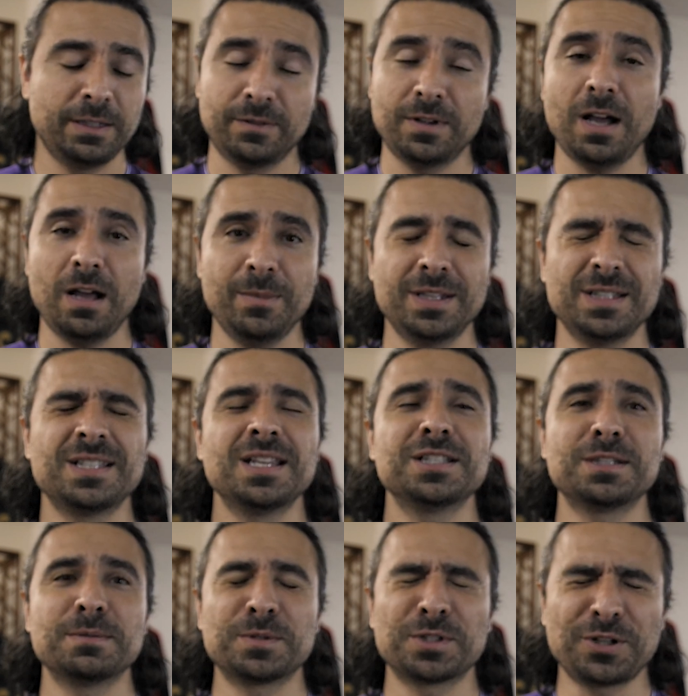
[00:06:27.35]
comments,
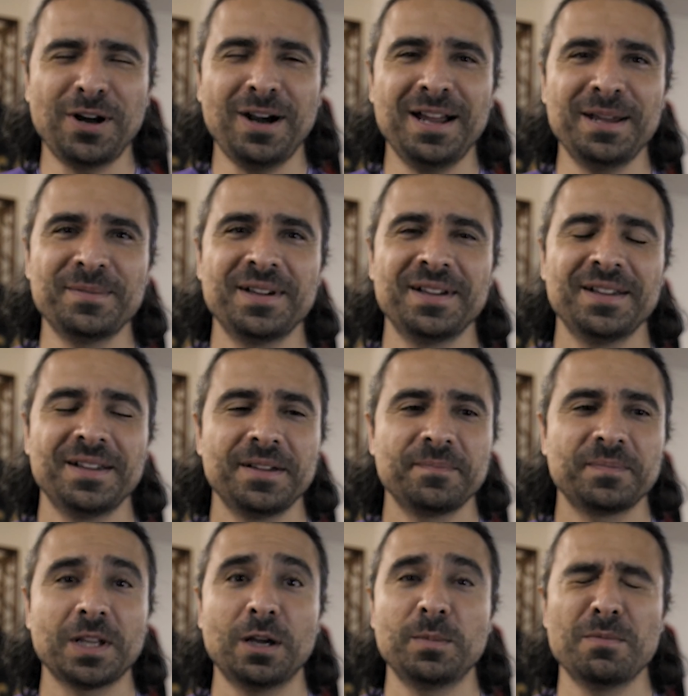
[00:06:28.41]
subscribe.
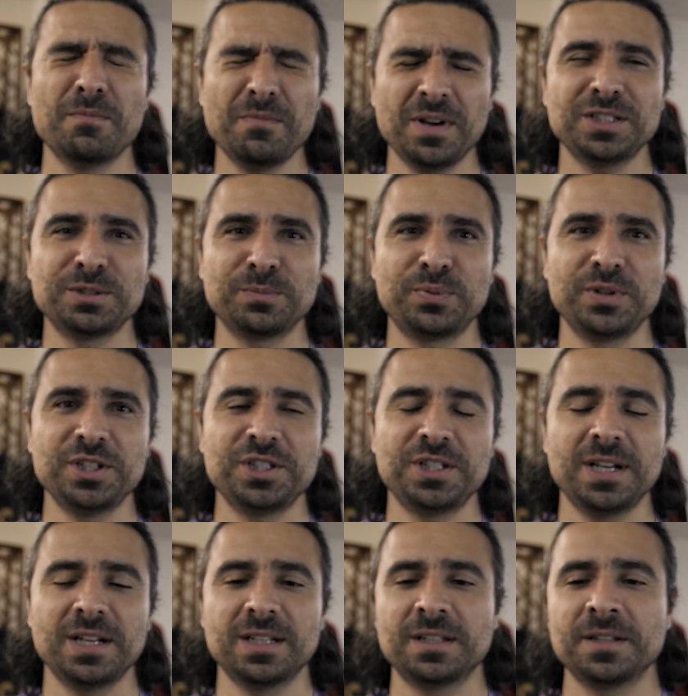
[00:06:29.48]
That'll be much
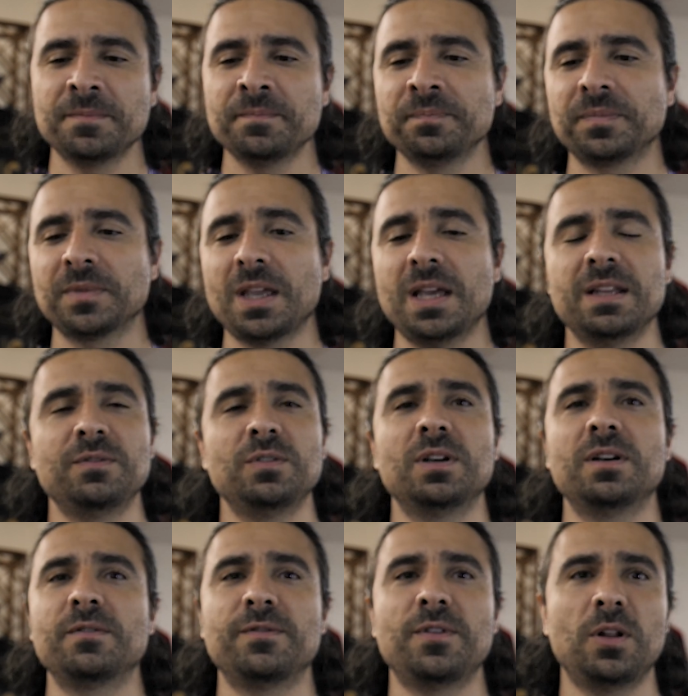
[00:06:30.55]
appreciated. And if
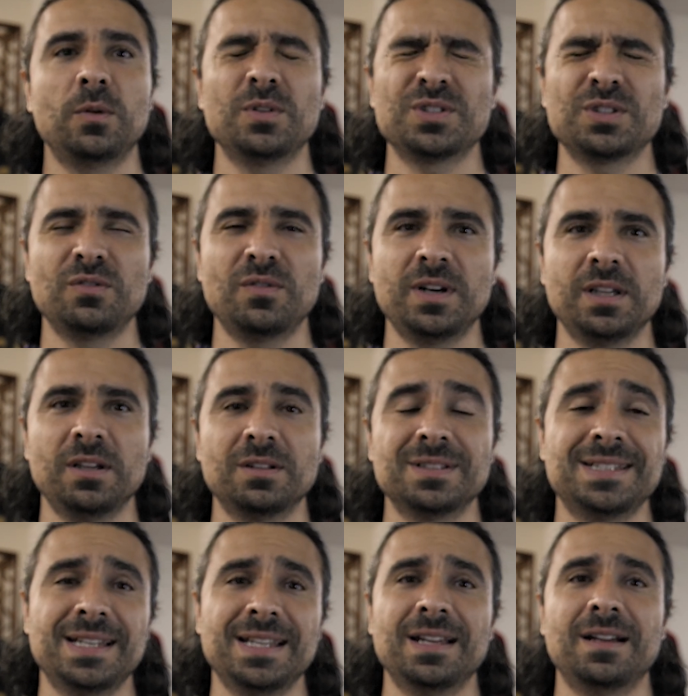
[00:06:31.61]
you aren't following us already on
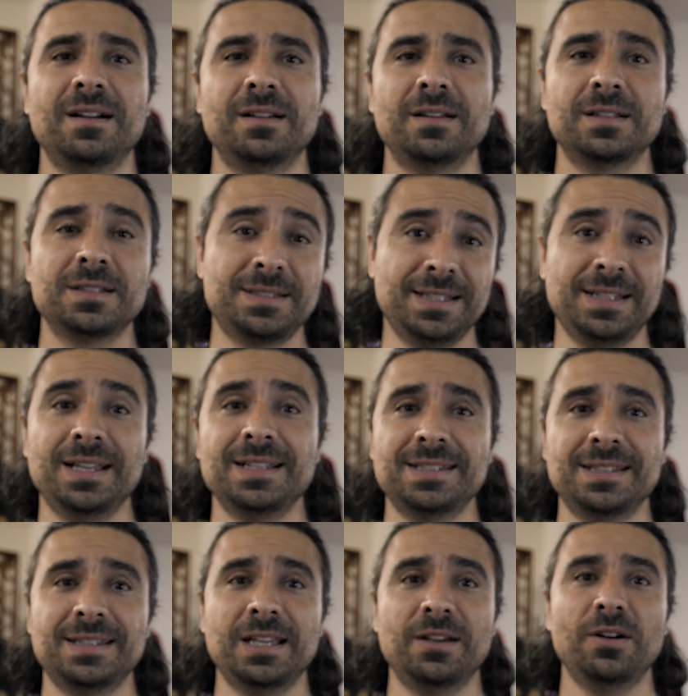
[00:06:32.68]
Serie A
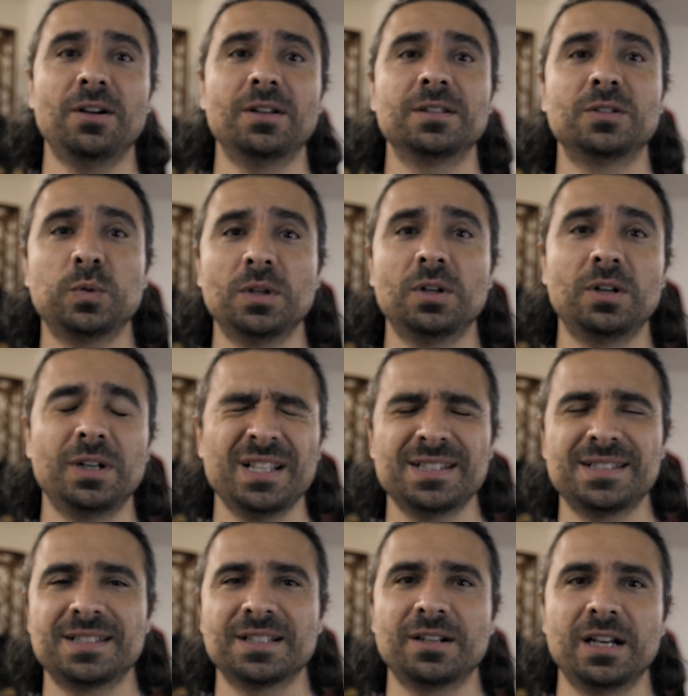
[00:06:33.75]
Sitdown on Twitter and
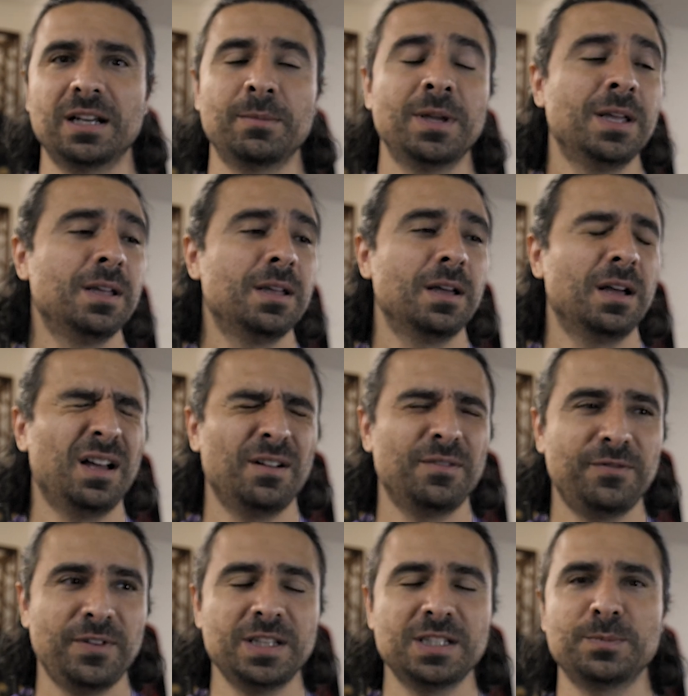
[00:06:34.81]
Instagram,
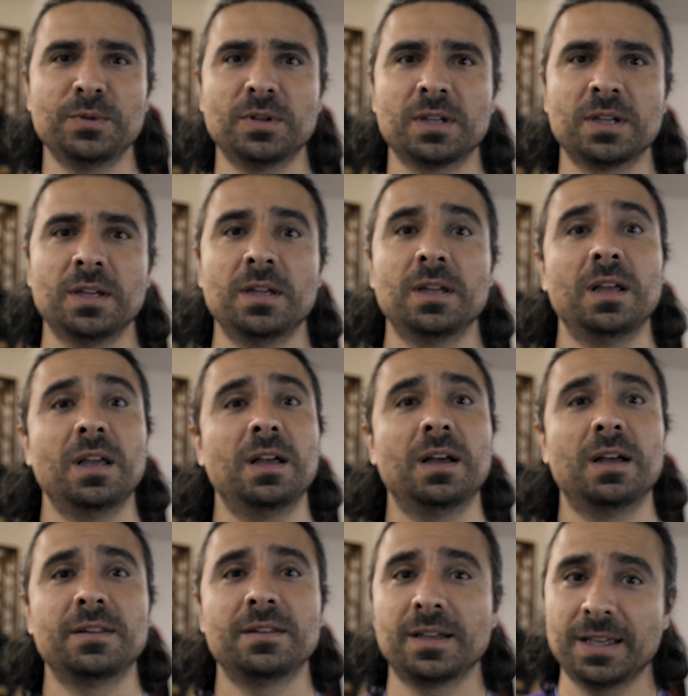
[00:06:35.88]
Facebook,
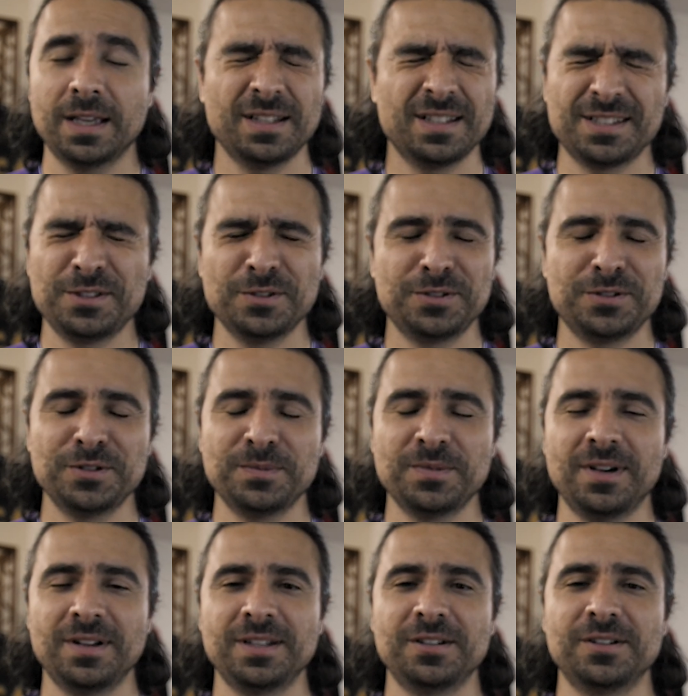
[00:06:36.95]
again, this
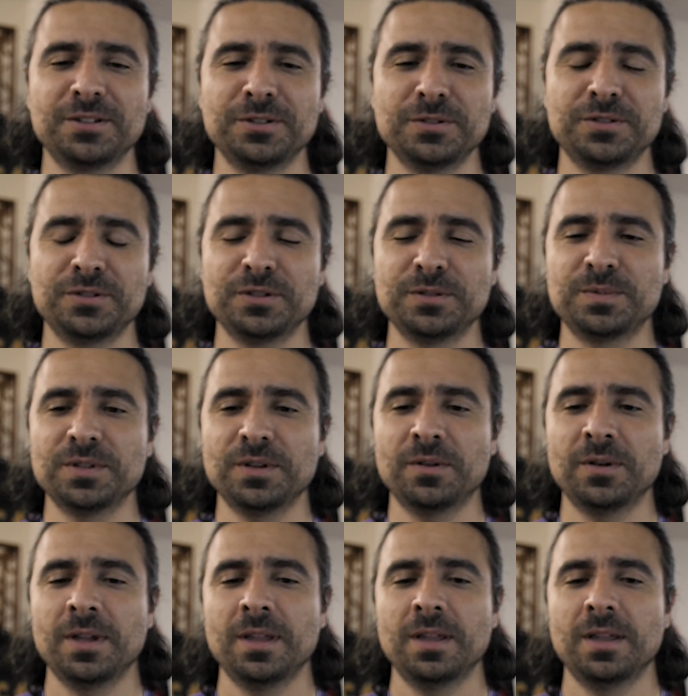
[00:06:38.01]
YouTube on YouTube. So